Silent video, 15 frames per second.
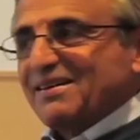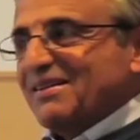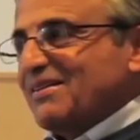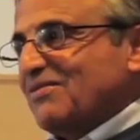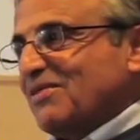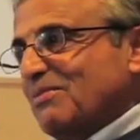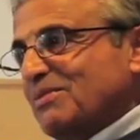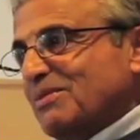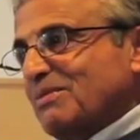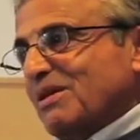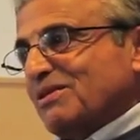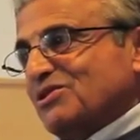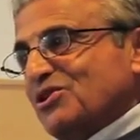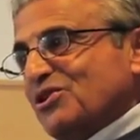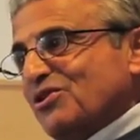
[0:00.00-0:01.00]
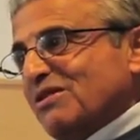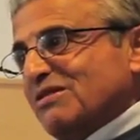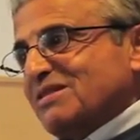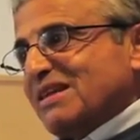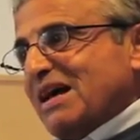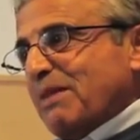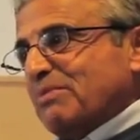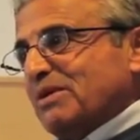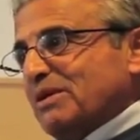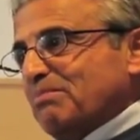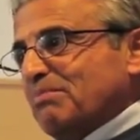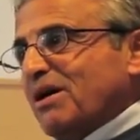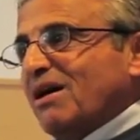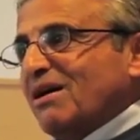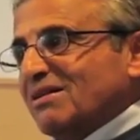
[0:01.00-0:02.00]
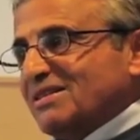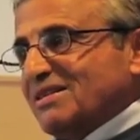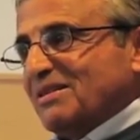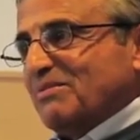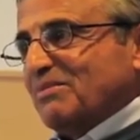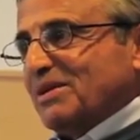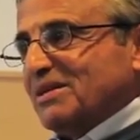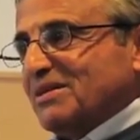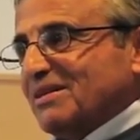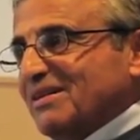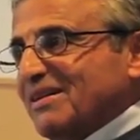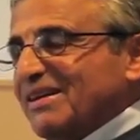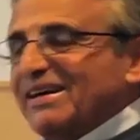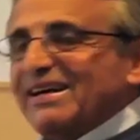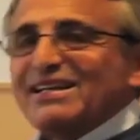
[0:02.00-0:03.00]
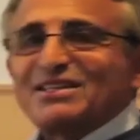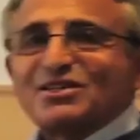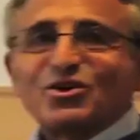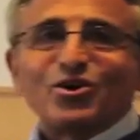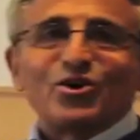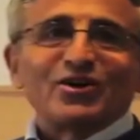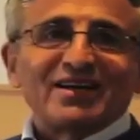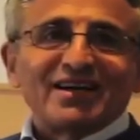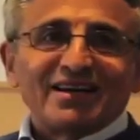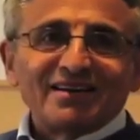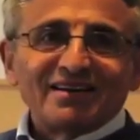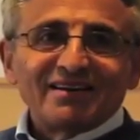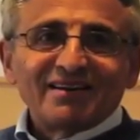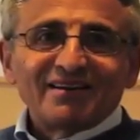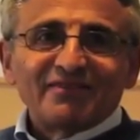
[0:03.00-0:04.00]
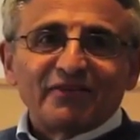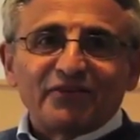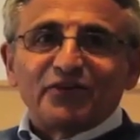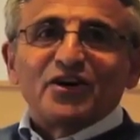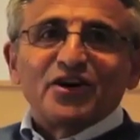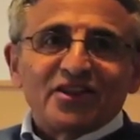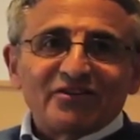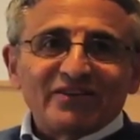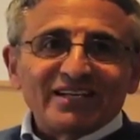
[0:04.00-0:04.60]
from the most Eurosceptic party in Britain, is calling for further